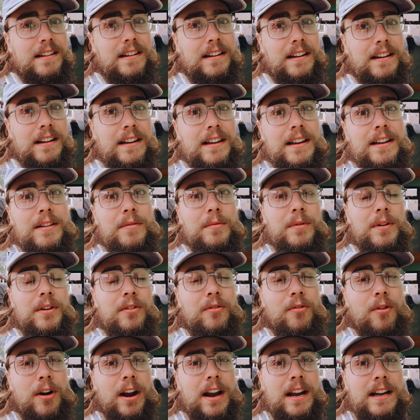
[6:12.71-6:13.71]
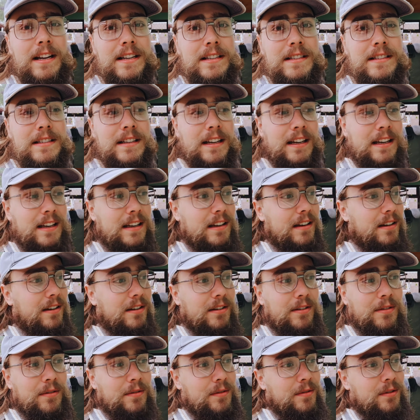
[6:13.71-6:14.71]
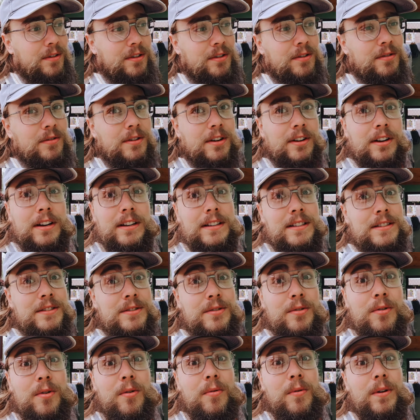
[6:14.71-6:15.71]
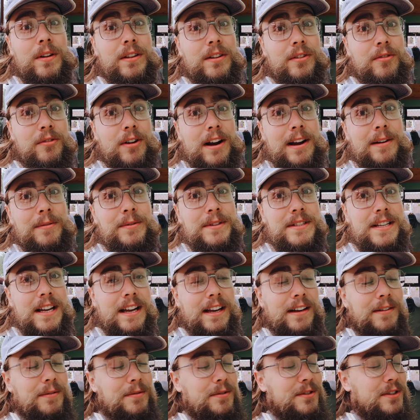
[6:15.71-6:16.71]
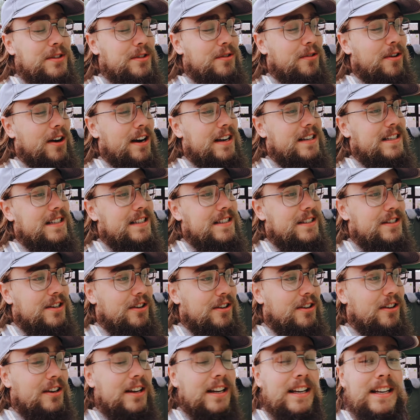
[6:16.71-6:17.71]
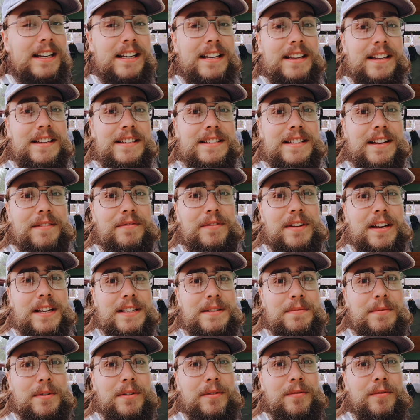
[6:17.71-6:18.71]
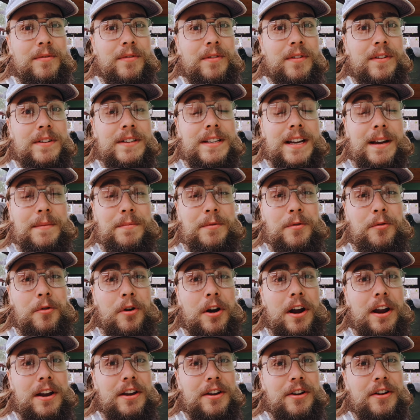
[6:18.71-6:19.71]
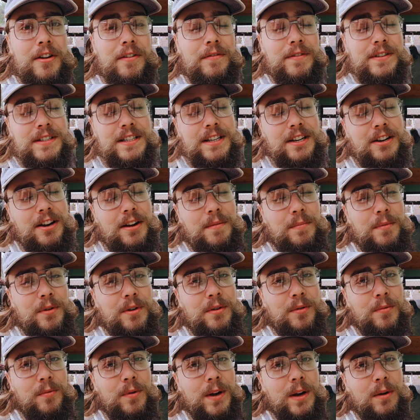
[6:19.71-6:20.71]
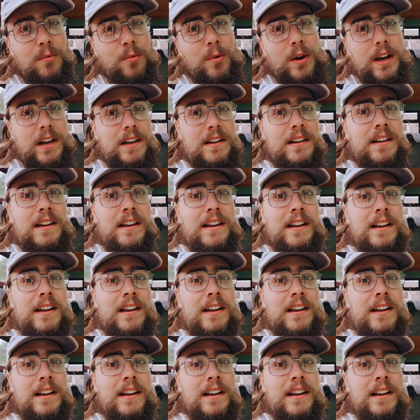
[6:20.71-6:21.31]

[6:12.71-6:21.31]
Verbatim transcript: And when it rains, like you saw what the rain was like it was just crazy. So the stuff takes a bit of time to dry and you obviously can't put it away wet.